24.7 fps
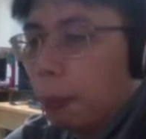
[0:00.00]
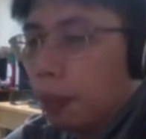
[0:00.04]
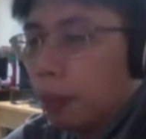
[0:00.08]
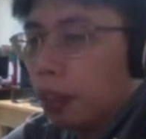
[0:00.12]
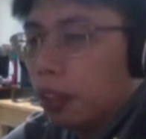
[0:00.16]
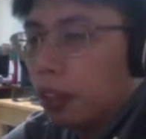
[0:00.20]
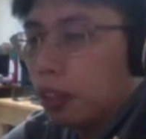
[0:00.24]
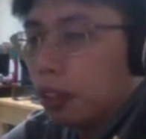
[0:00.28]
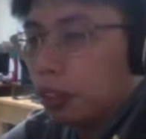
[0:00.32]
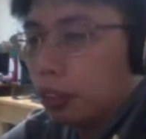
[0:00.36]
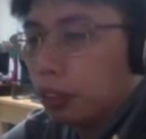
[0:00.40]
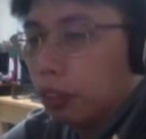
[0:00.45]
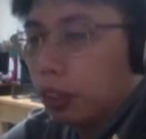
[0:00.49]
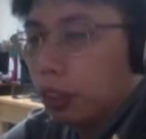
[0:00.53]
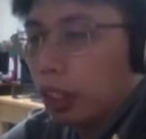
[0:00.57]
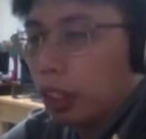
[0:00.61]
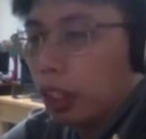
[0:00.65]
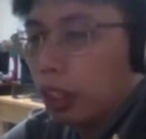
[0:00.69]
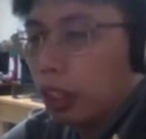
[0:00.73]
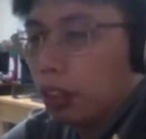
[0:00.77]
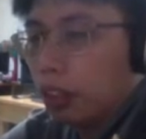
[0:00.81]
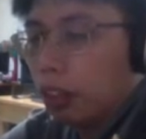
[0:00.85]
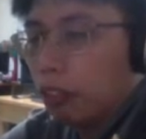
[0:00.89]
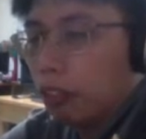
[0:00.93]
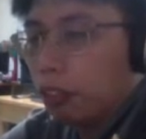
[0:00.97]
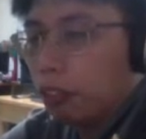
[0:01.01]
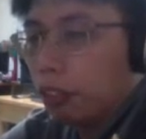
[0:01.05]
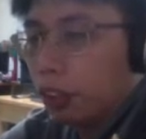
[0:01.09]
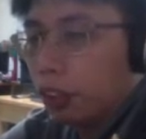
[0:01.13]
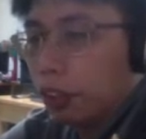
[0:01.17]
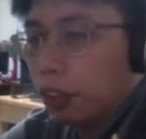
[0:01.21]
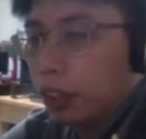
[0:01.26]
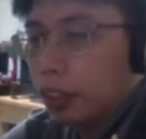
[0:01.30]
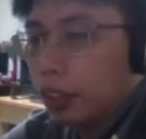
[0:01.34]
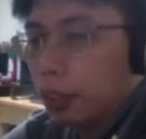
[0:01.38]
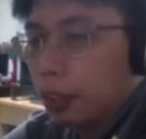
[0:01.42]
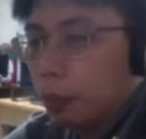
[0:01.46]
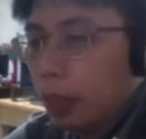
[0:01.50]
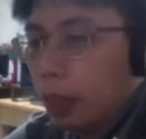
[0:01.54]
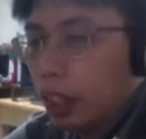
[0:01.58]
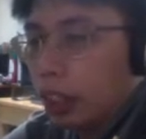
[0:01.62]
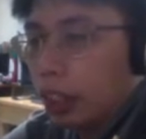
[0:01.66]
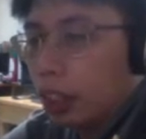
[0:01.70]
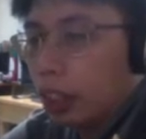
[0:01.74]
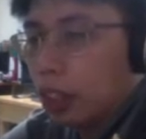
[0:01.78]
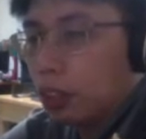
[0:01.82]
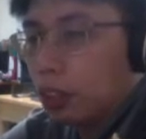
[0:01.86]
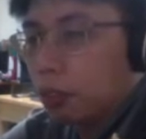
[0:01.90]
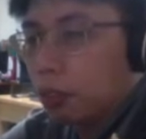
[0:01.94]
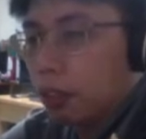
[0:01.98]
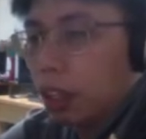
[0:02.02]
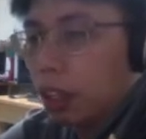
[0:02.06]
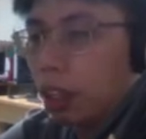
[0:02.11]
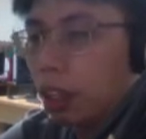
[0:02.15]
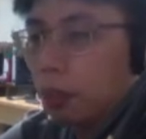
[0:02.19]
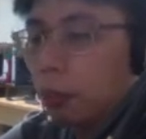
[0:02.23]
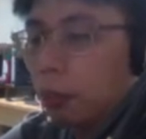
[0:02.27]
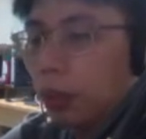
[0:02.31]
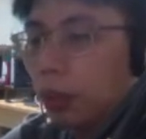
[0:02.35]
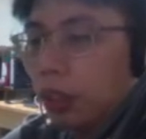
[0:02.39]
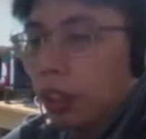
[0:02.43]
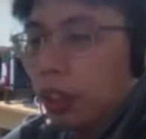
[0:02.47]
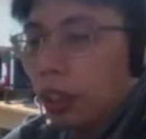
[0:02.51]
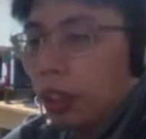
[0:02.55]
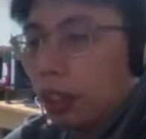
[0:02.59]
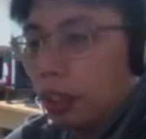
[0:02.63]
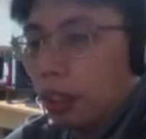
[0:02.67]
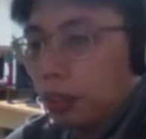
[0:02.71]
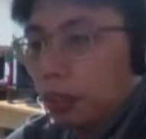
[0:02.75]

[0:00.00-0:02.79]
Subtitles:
So we can of course make this one more